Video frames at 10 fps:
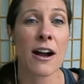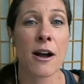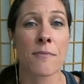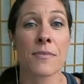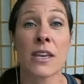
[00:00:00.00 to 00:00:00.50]

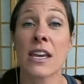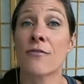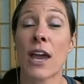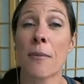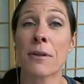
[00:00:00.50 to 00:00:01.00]
If
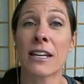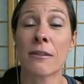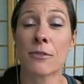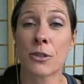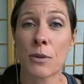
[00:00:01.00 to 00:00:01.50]
you
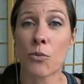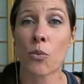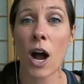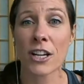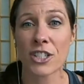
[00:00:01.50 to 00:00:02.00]
happen to be
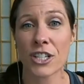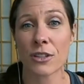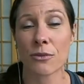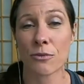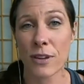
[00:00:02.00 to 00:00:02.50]
watching
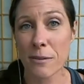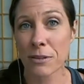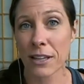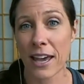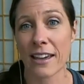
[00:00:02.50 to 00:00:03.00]
the
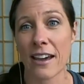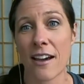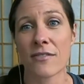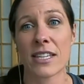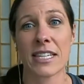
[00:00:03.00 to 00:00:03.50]
replay
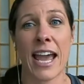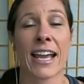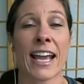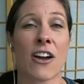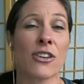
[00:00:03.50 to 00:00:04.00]
of this
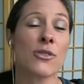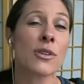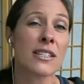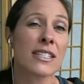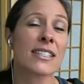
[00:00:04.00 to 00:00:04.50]
Hangout, you
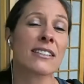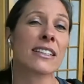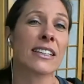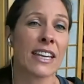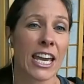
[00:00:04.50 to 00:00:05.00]
can still
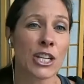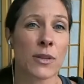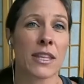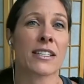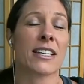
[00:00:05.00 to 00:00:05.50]
engage
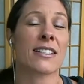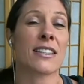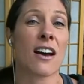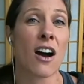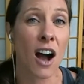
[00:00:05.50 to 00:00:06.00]
with us. That's
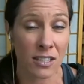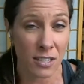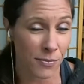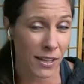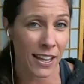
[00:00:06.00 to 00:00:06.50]
the
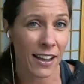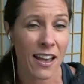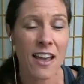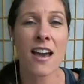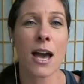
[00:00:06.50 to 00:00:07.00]
awesome
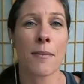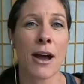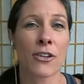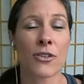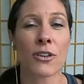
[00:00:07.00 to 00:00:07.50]
thing
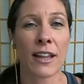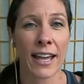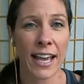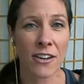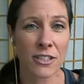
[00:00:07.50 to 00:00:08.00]
about Google
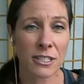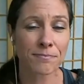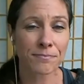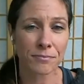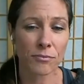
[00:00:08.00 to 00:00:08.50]
Hangouts.
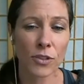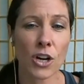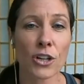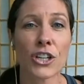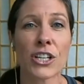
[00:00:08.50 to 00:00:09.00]

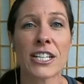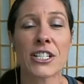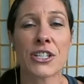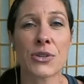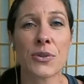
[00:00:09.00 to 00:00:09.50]
All you need
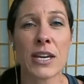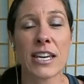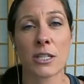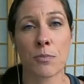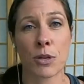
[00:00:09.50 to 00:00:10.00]
to do
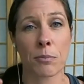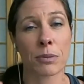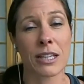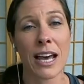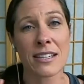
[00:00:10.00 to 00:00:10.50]
is put a
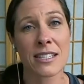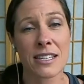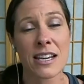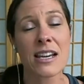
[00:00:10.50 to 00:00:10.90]
plus